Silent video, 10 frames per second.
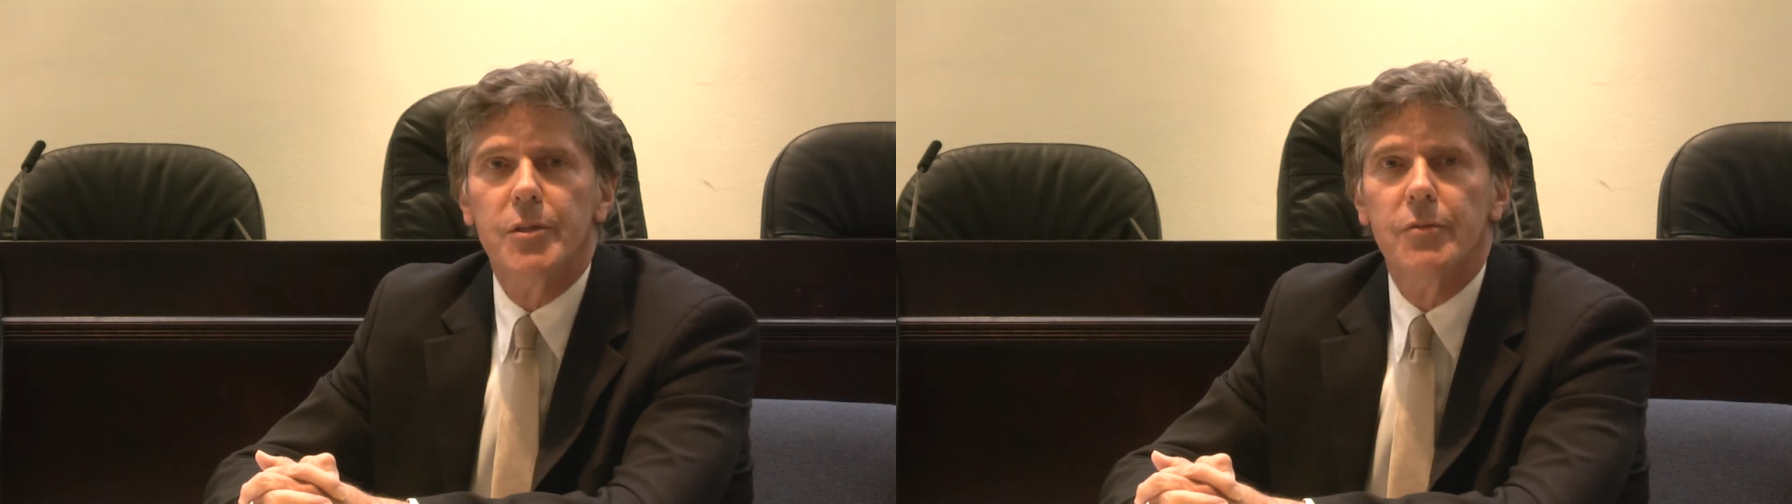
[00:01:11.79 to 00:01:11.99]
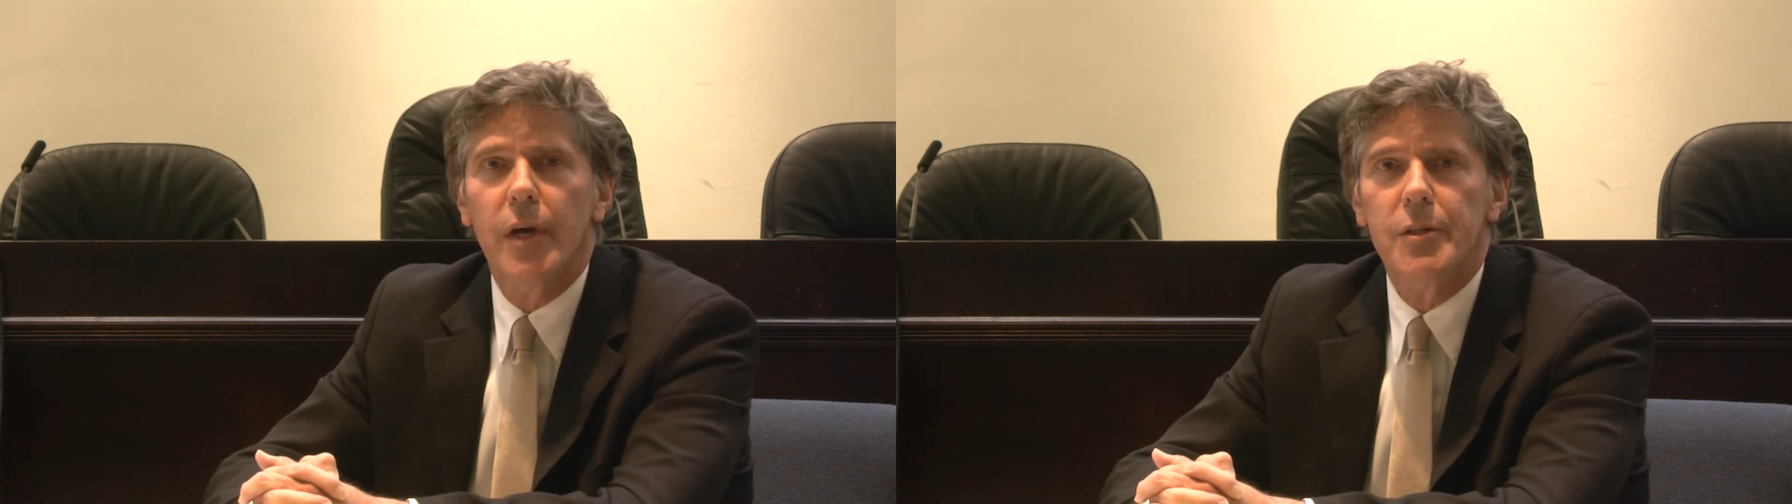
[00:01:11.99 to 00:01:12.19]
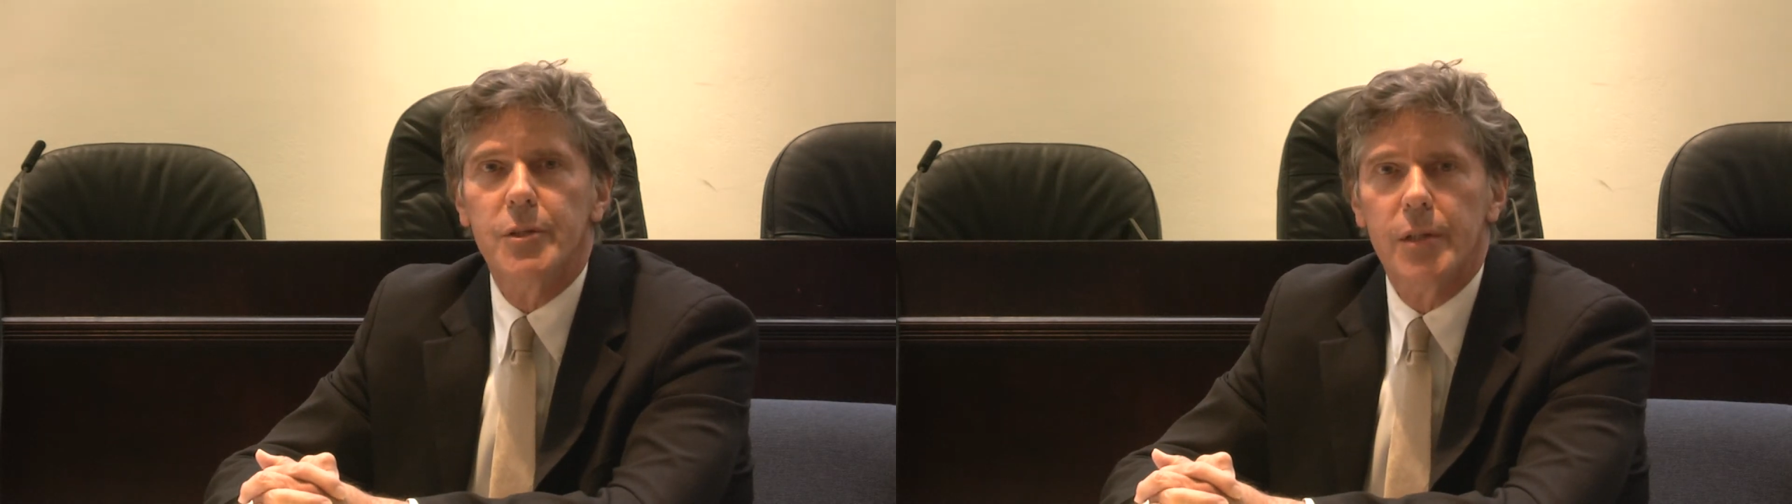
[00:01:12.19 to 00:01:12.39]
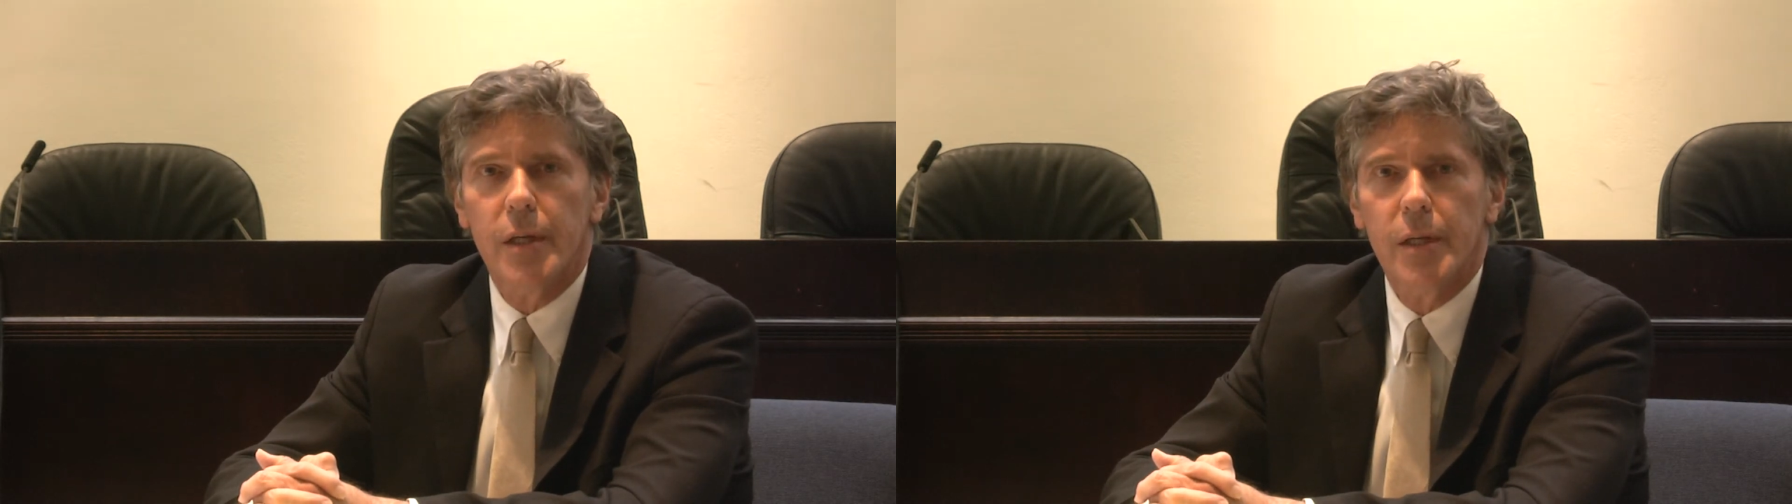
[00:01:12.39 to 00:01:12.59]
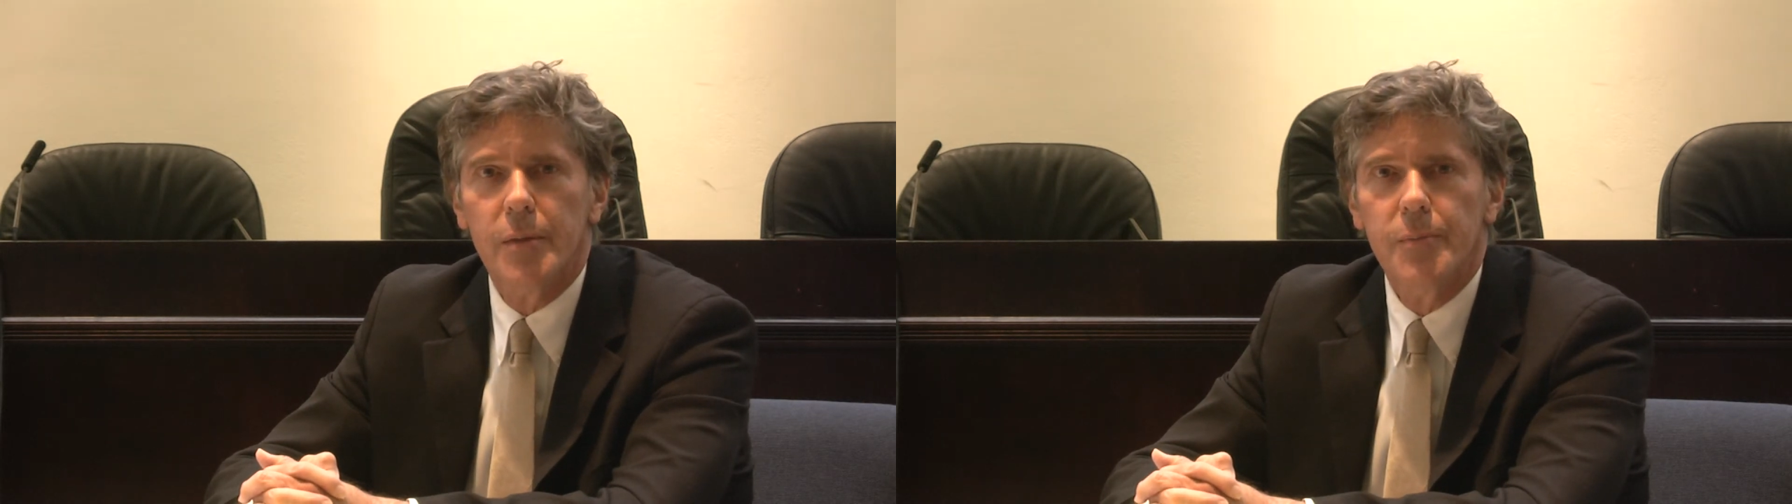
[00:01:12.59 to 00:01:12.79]

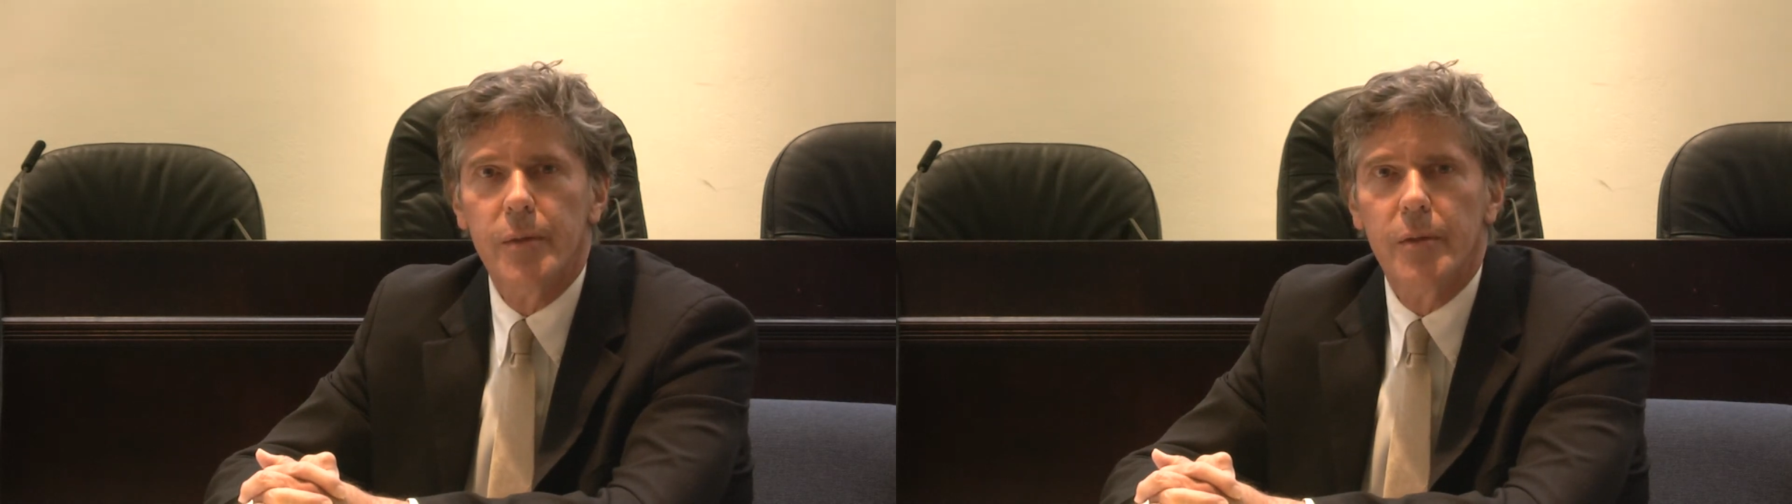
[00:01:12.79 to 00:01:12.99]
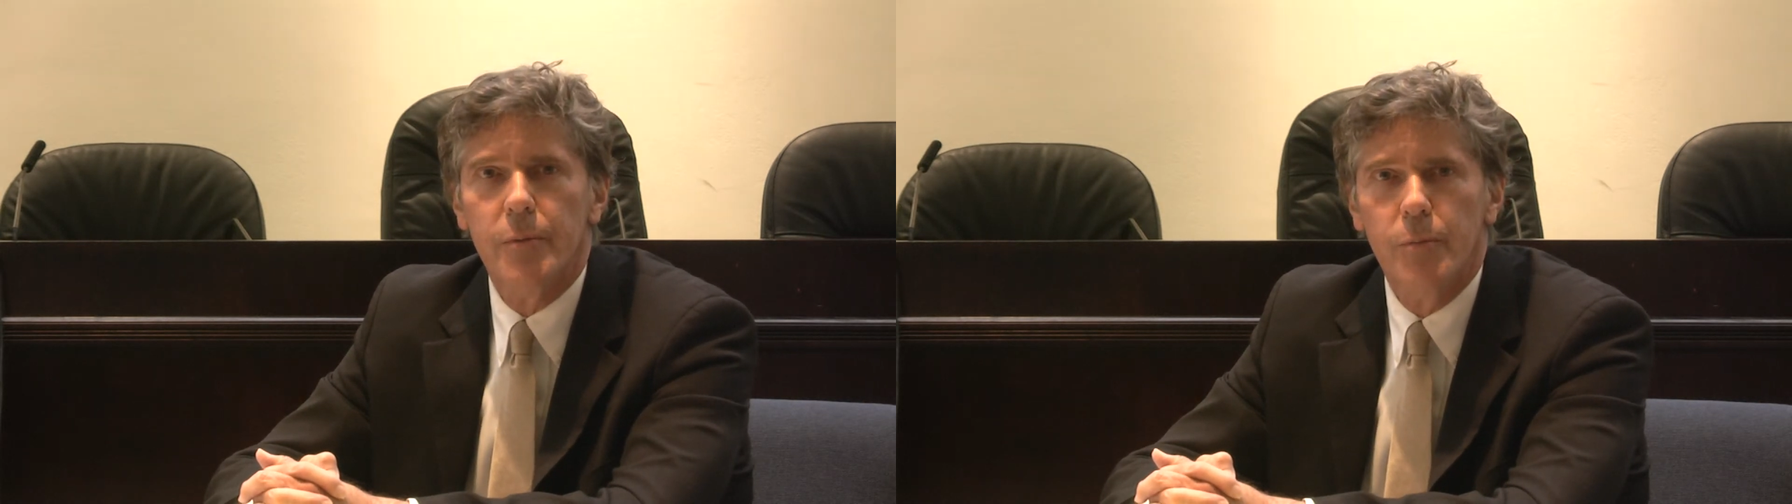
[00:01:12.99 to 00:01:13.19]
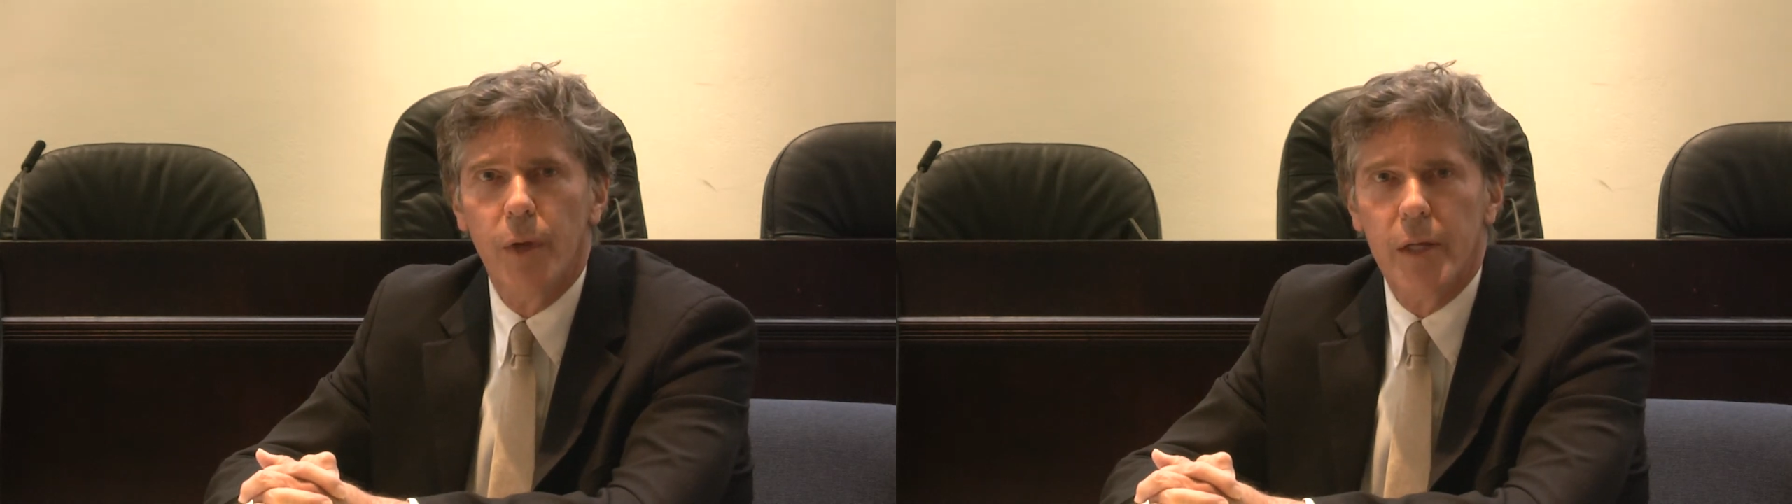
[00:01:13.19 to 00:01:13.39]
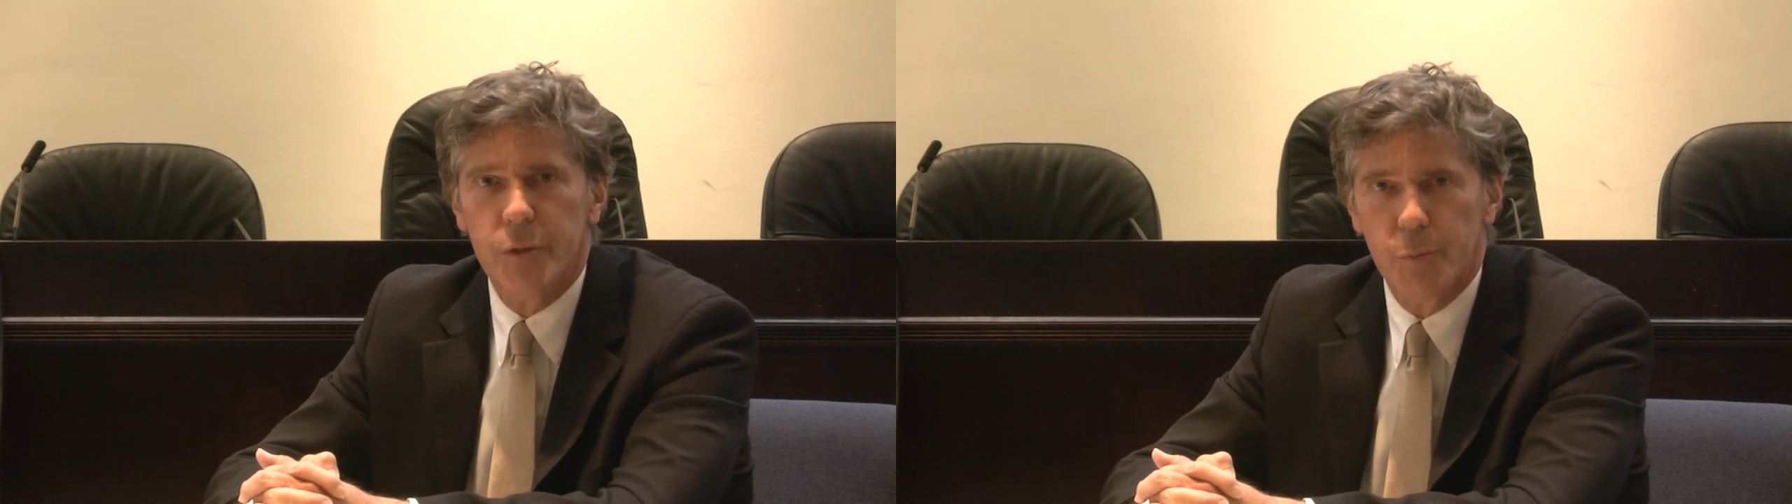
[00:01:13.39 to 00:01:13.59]
the